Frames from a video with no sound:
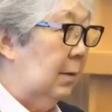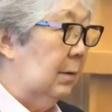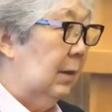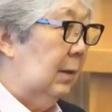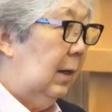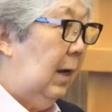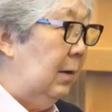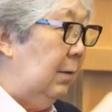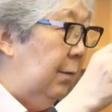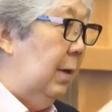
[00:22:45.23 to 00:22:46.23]
that a
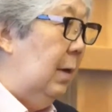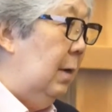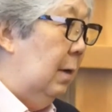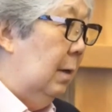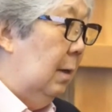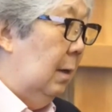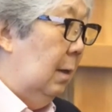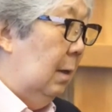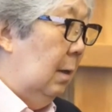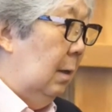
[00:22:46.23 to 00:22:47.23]
country
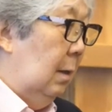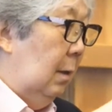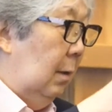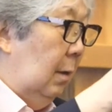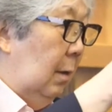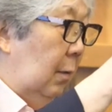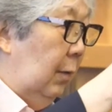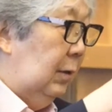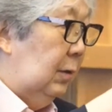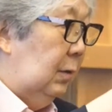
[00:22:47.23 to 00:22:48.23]

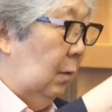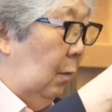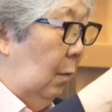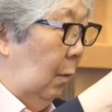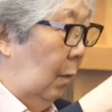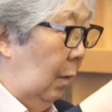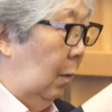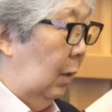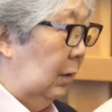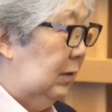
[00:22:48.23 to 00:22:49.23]
which
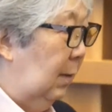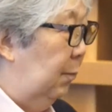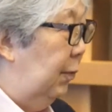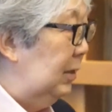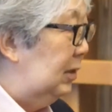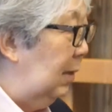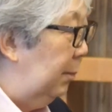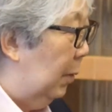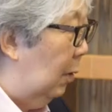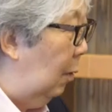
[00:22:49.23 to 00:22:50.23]
was the
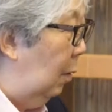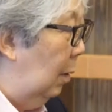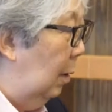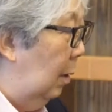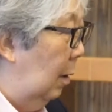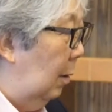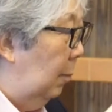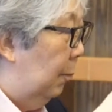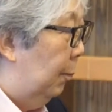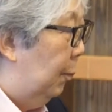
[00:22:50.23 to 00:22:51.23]
principal
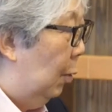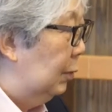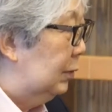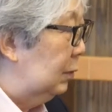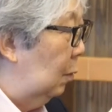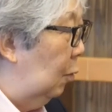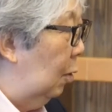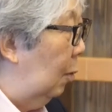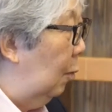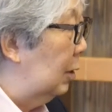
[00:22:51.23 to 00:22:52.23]

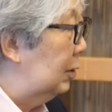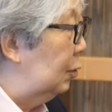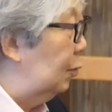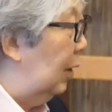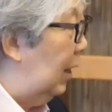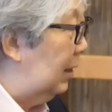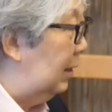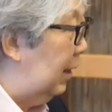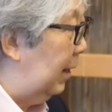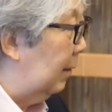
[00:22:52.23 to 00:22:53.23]
post-World War II
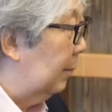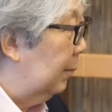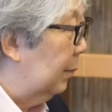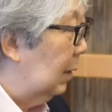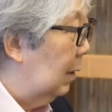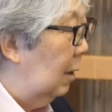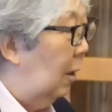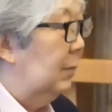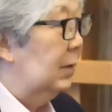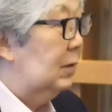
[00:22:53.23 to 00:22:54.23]
architect
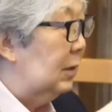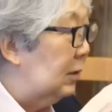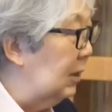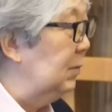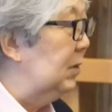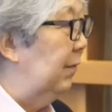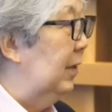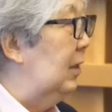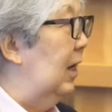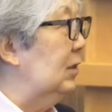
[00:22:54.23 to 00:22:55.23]
of the systems of
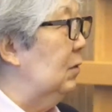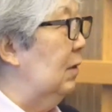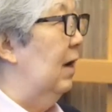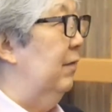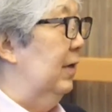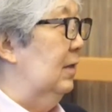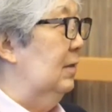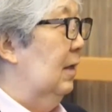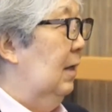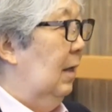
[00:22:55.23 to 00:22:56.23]
international governance
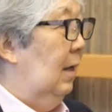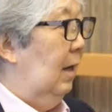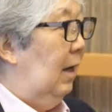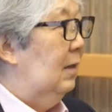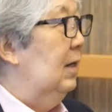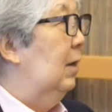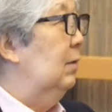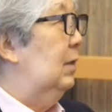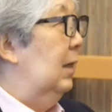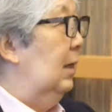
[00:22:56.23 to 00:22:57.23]
has
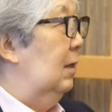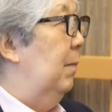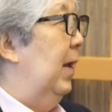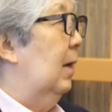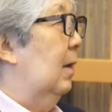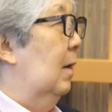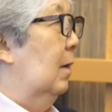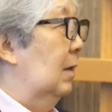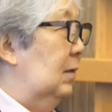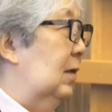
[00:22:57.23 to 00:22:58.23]
now turned it back
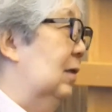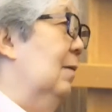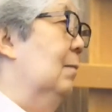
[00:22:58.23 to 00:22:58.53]
on the system.